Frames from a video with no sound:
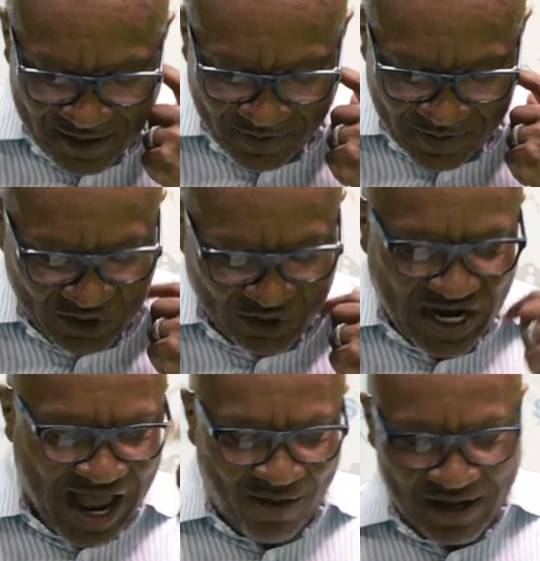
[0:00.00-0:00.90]
This
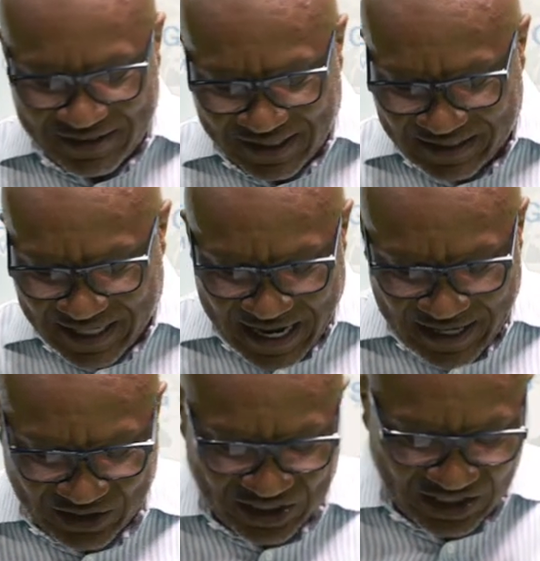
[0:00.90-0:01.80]
child isn't
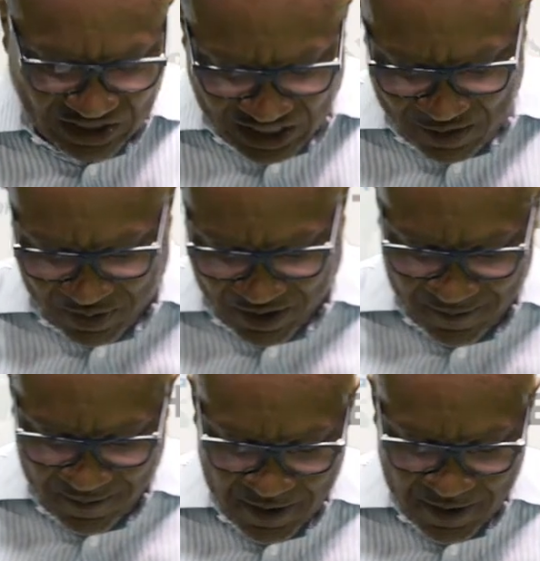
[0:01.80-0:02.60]
dead. She's sleeping.